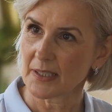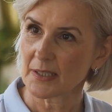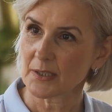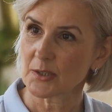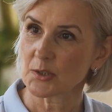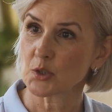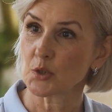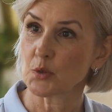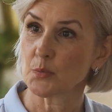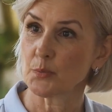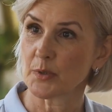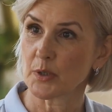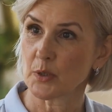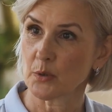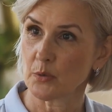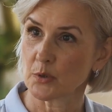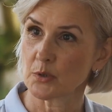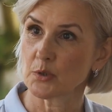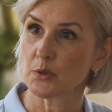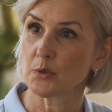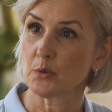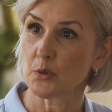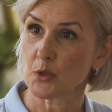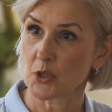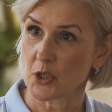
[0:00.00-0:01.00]
any issues.
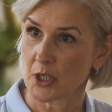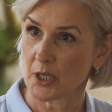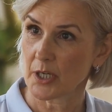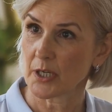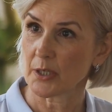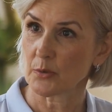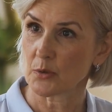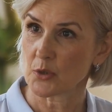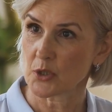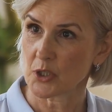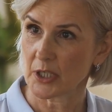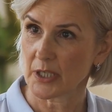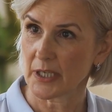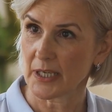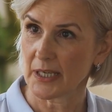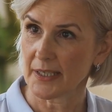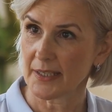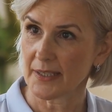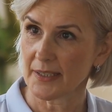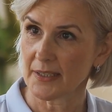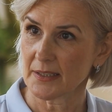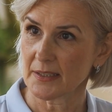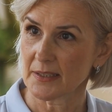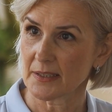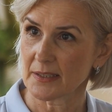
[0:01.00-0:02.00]
There are,
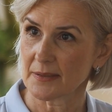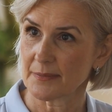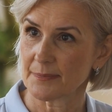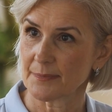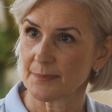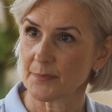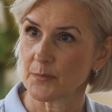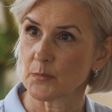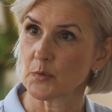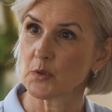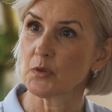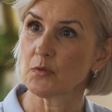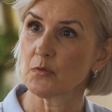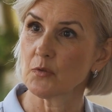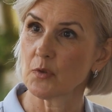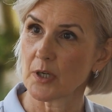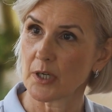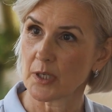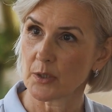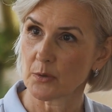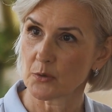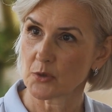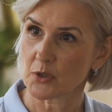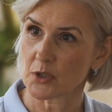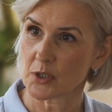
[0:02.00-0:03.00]
contact a local
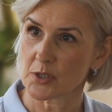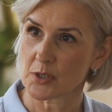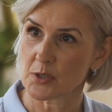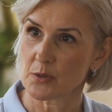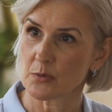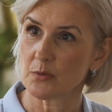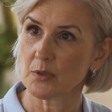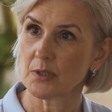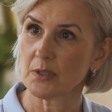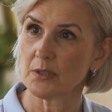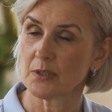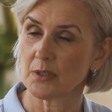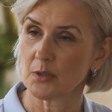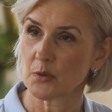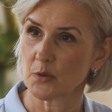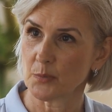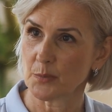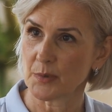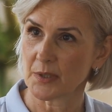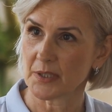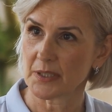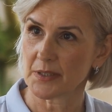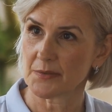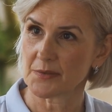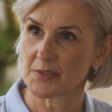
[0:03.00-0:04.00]
insurance agent,
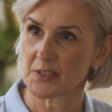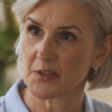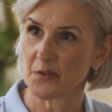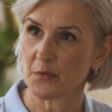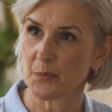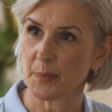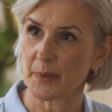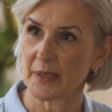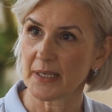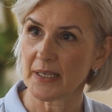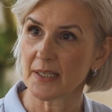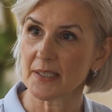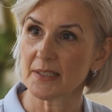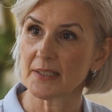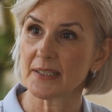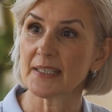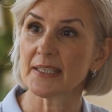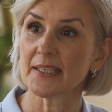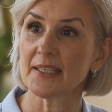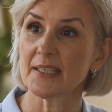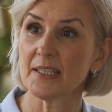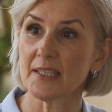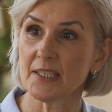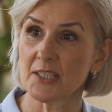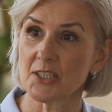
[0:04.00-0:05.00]
but
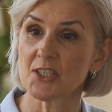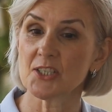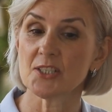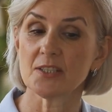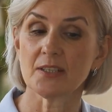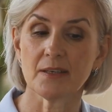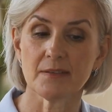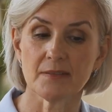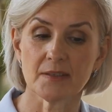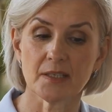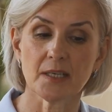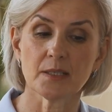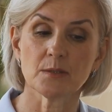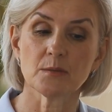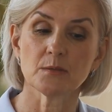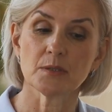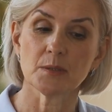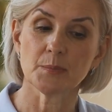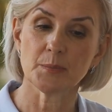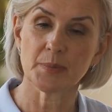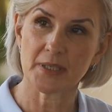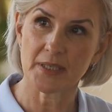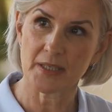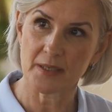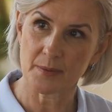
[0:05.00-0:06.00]
we carried extra
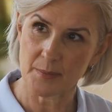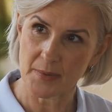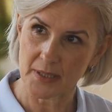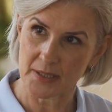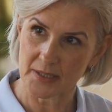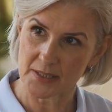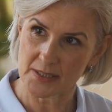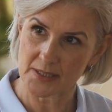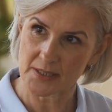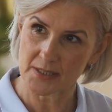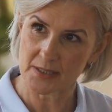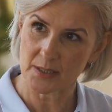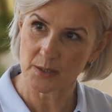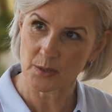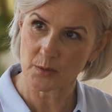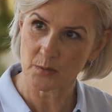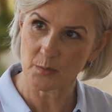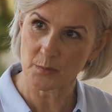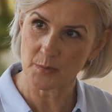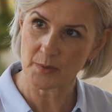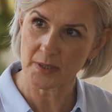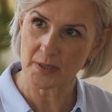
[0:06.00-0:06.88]
insurance on